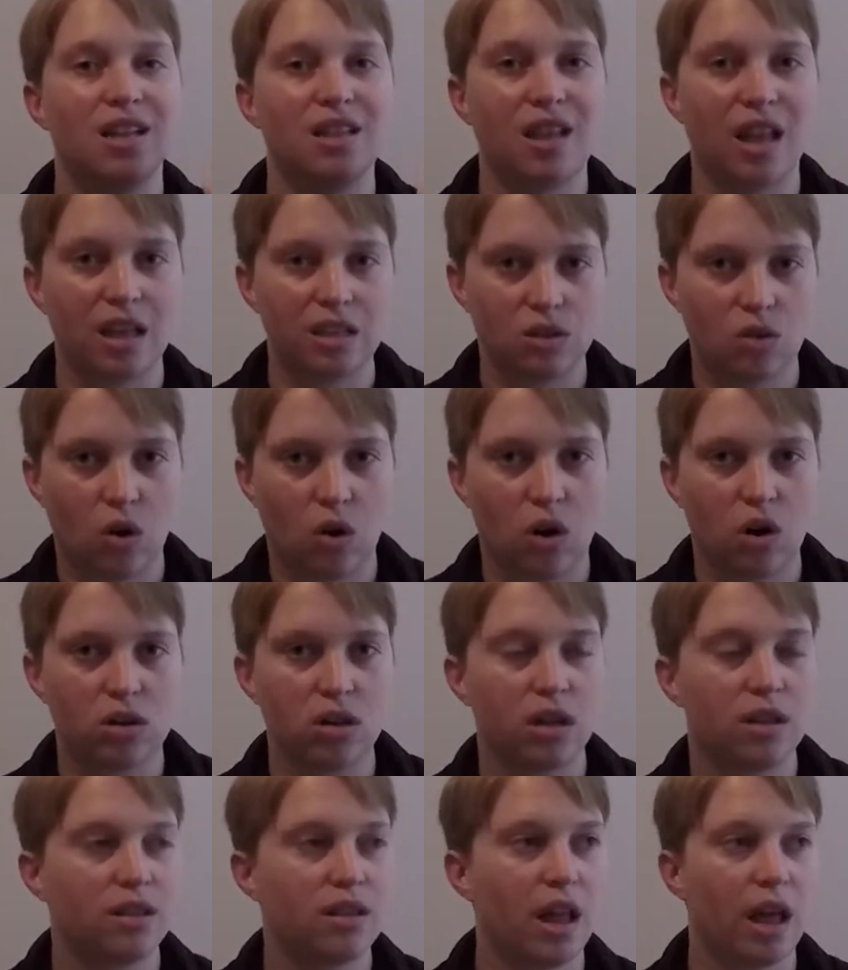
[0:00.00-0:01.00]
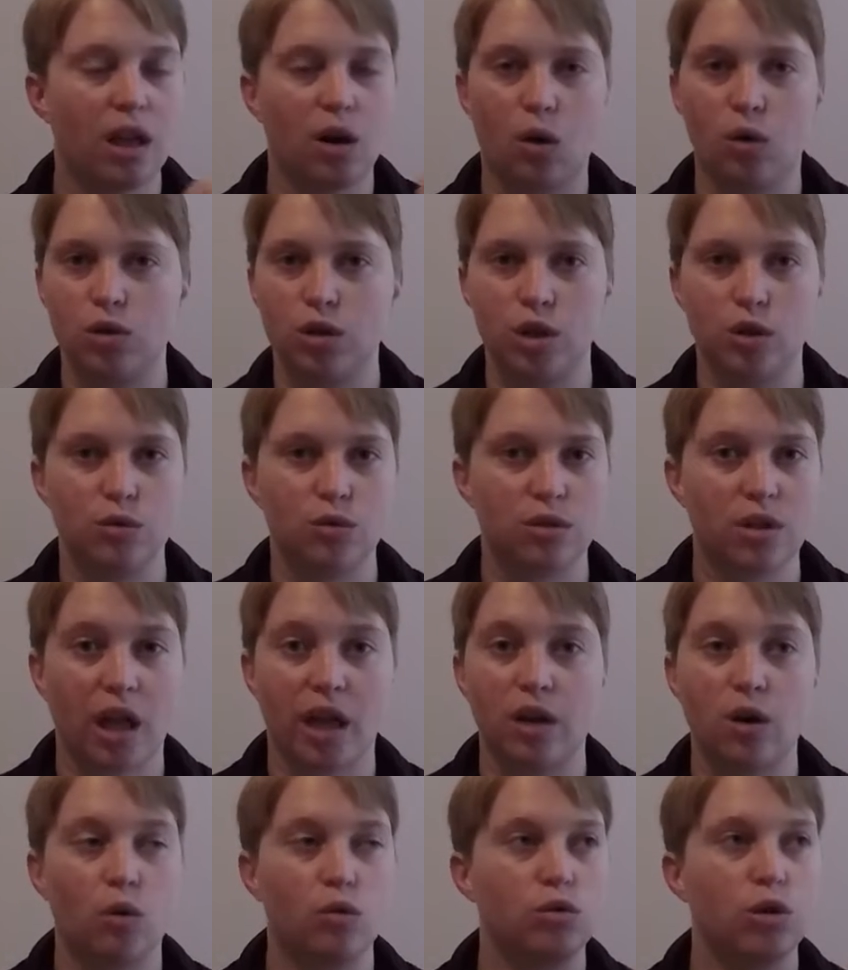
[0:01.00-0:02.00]
they talk, they
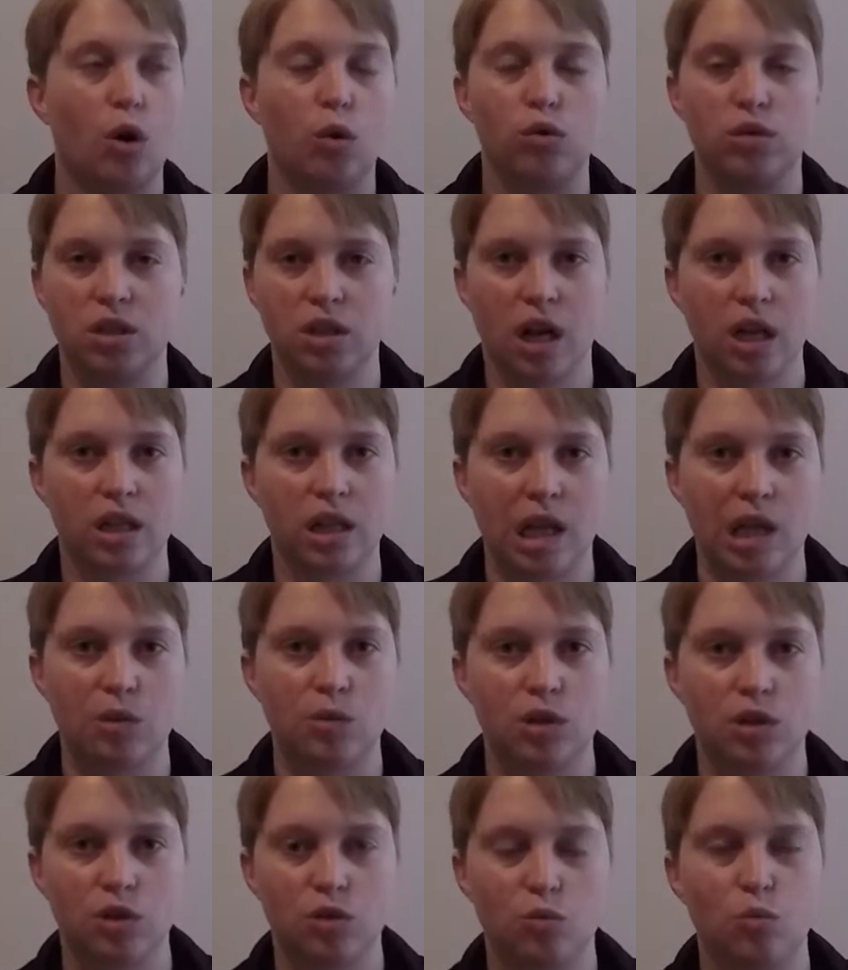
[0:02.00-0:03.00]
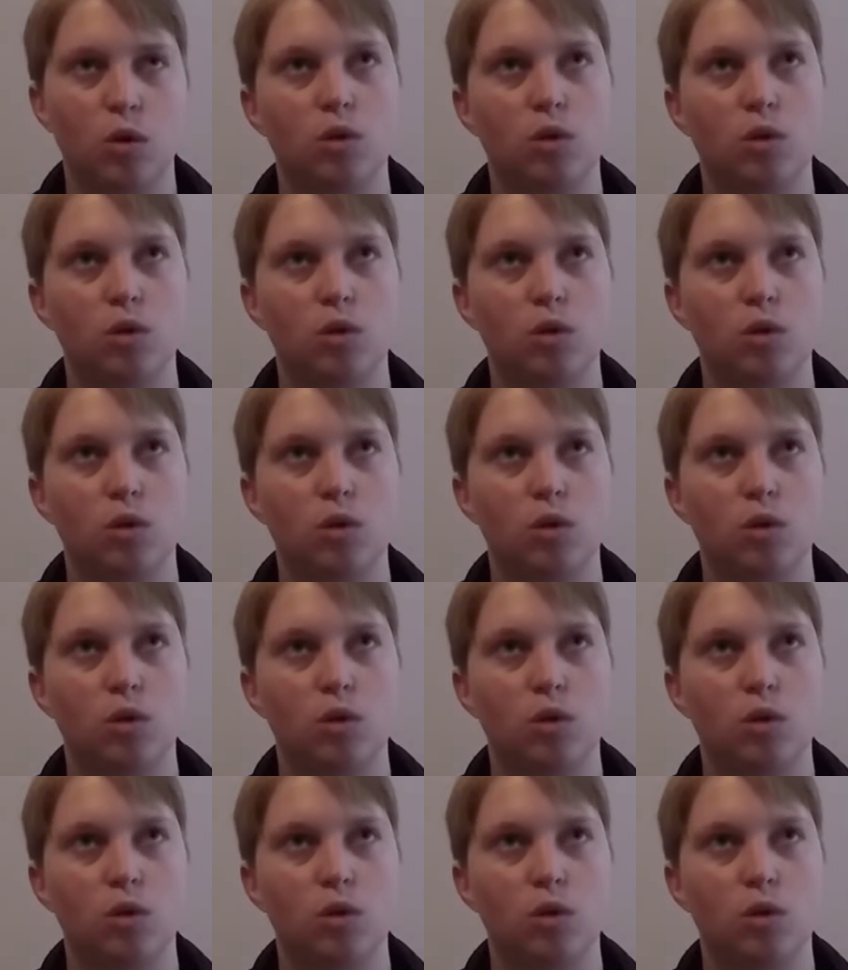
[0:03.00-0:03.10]
don't know sign language.